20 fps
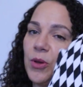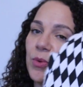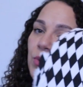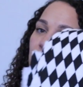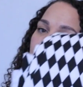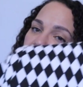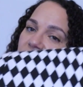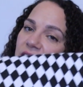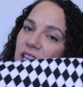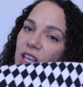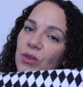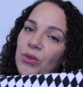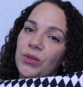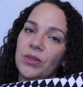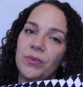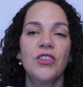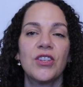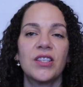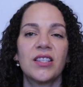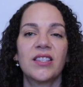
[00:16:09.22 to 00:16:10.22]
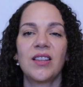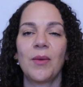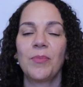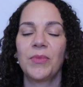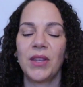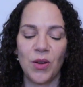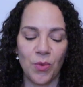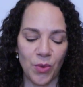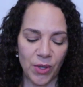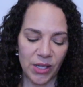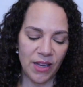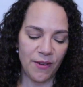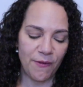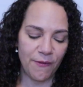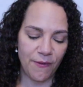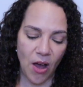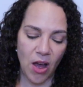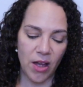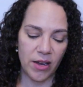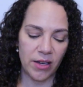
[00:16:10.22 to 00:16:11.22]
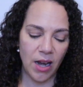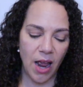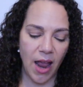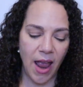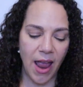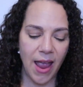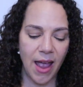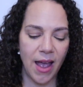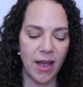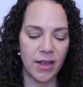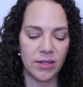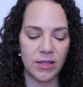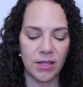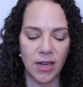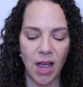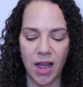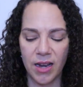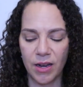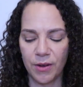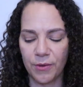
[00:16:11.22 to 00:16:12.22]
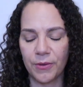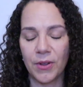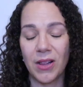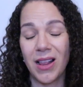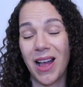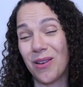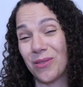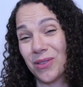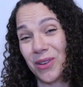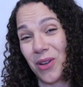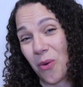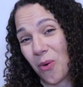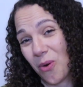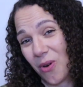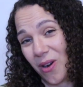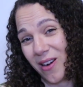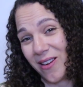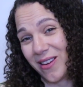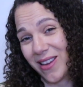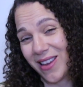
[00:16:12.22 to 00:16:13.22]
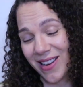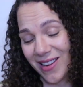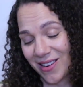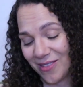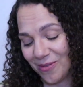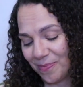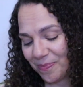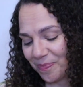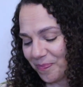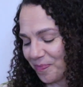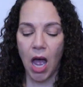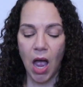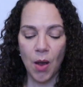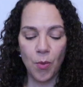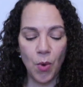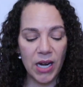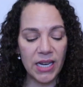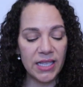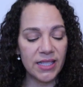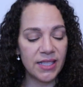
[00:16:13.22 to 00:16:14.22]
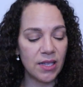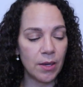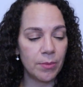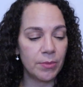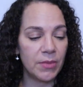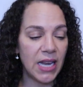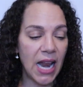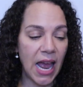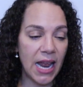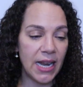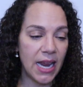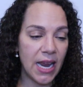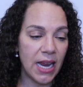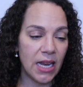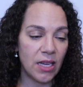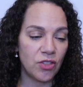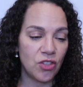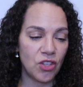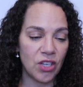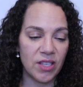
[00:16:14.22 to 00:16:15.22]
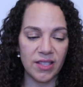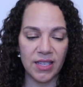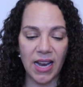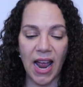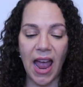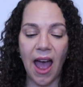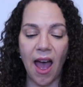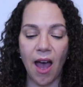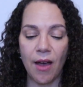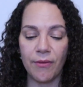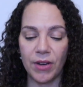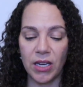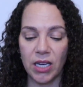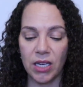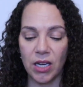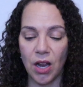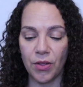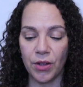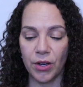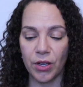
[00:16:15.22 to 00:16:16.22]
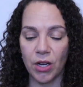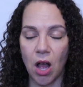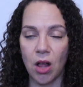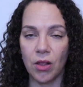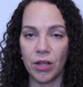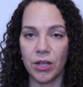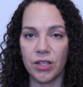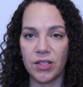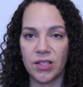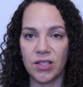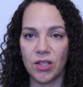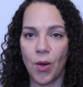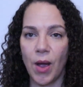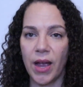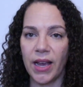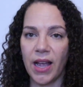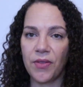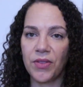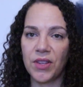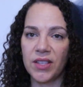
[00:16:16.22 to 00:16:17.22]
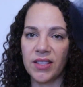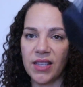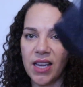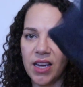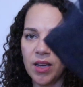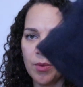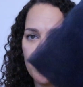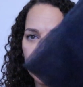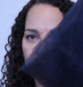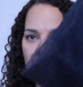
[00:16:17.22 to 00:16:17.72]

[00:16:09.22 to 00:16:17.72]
be really cute. Just something really fun and kind of clown core, you know? I wanted some netting just to have in another color, so I got this like